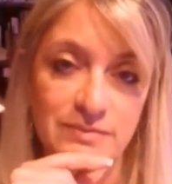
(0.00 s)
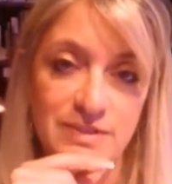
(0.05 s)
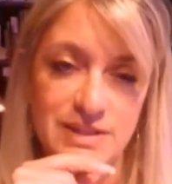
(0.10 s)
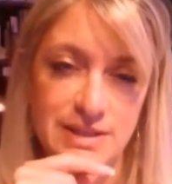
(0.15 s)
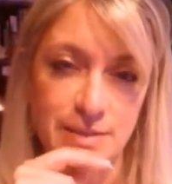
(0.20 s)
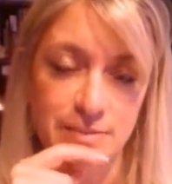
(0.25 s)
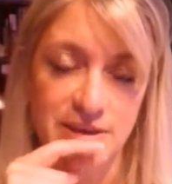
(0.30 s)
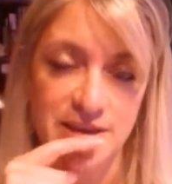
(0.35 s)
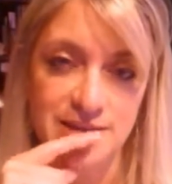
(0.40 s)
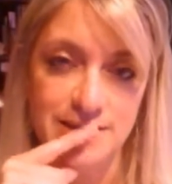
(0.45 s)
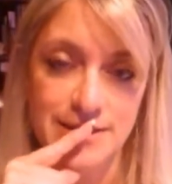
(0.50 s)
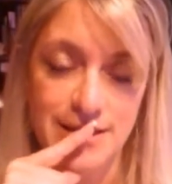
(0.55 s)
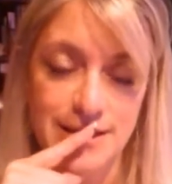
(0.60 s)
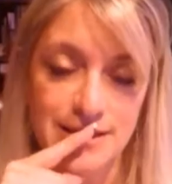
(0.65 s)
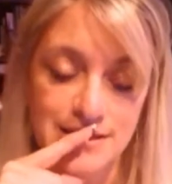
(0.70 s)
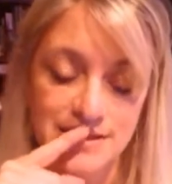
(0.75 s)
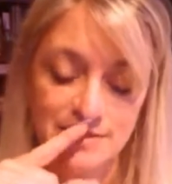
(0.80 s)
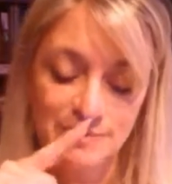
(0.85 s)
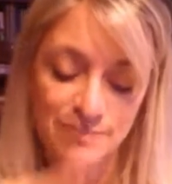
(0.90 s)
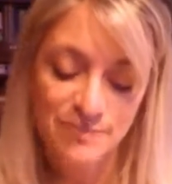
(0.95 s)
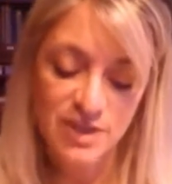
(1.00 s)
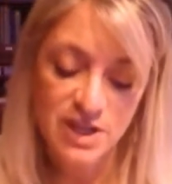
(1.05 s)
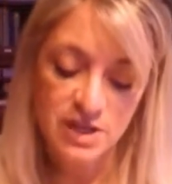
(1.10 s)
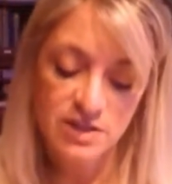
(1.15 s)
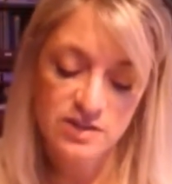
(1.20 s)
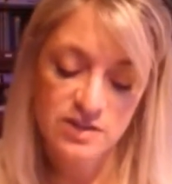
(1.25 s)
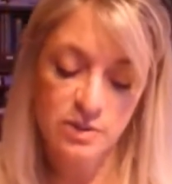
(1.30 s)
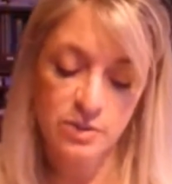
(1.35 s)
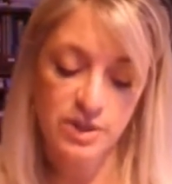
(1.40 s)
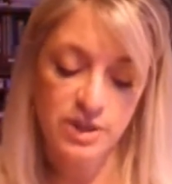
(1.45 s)
Does that make sense?
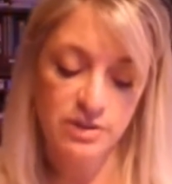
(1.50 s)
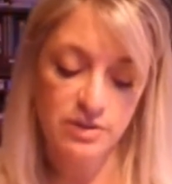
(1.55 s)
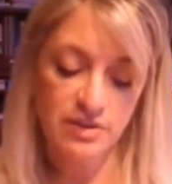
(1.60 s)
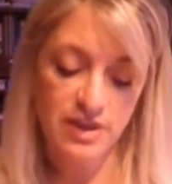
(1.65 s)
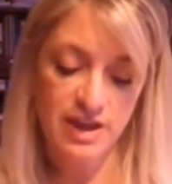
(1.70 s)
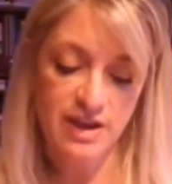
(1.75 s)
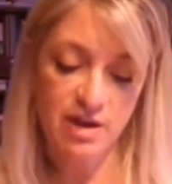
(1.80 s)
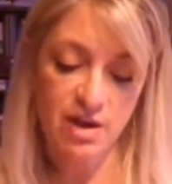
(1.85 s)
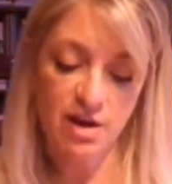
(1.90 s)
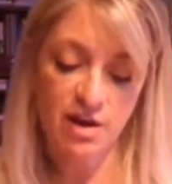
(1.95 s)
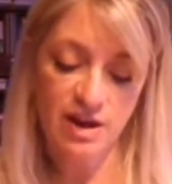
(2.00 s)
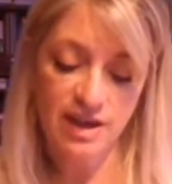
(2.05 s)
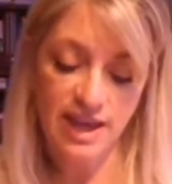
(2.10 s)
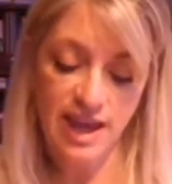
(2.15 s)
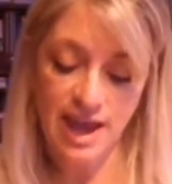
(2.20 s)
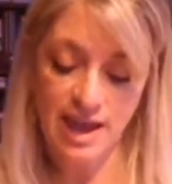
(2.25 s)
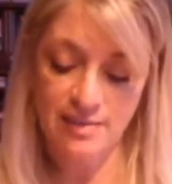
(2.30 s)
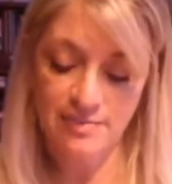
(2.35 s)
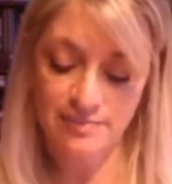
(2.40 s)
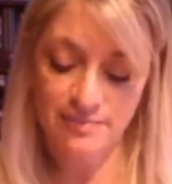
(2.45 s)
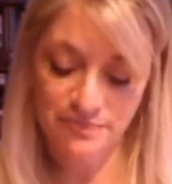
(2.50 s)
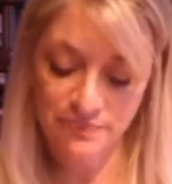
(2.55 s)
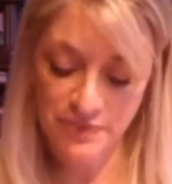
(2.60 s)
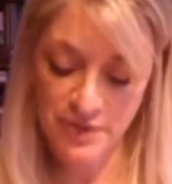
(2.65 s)
So here they are again.